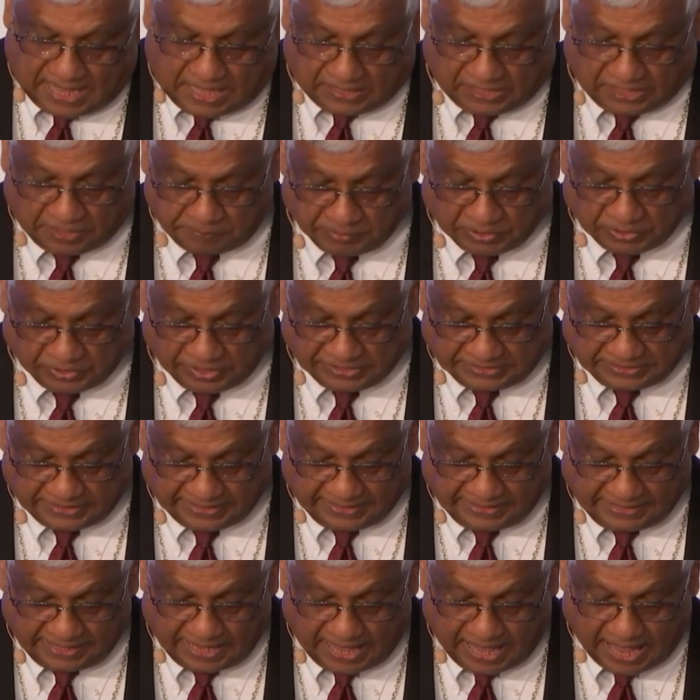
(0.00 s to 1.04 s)

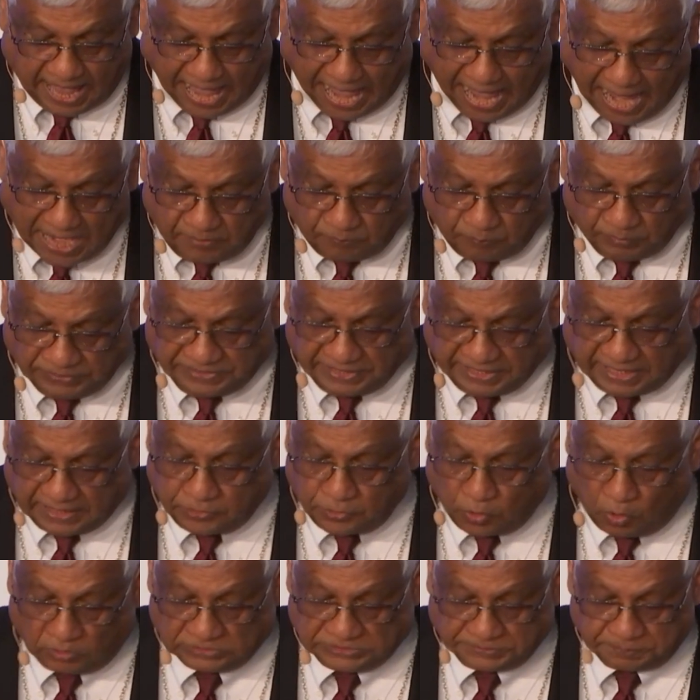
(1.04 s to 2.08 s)
community and with the
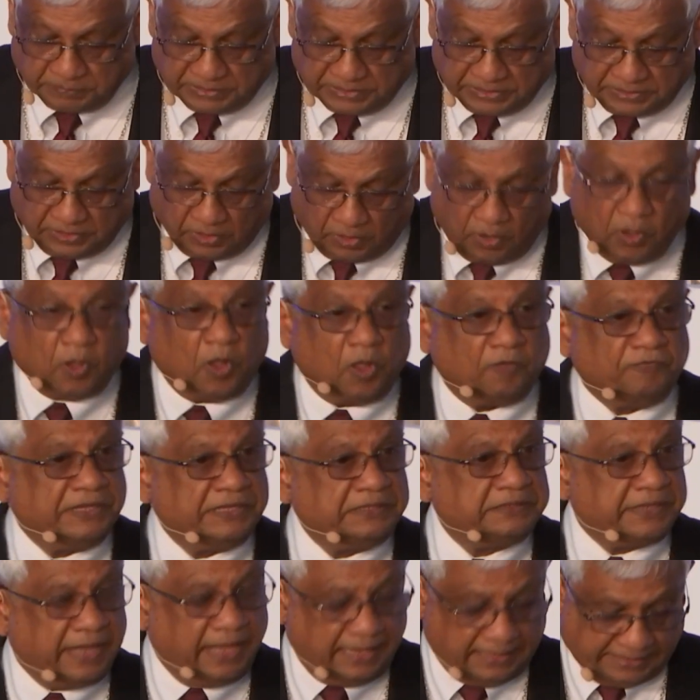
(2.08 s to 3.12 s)
endorsement of the
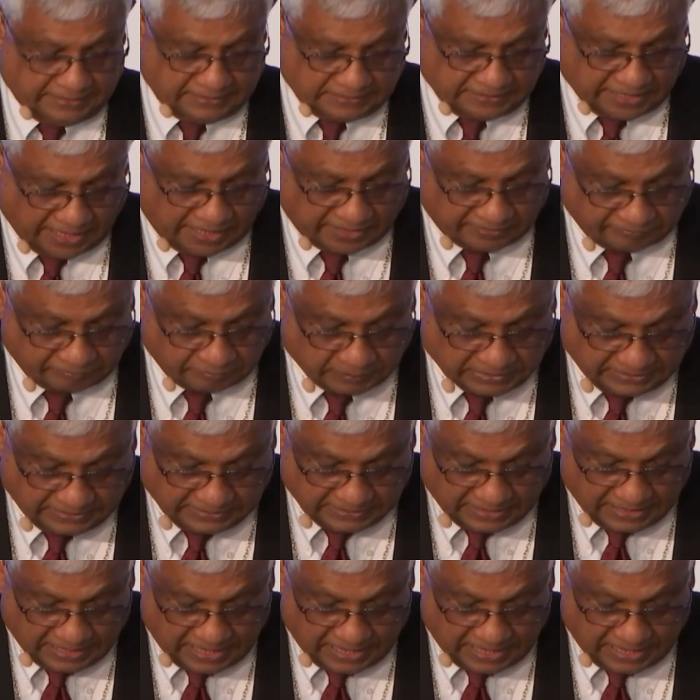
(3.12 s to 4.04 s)
Italian government,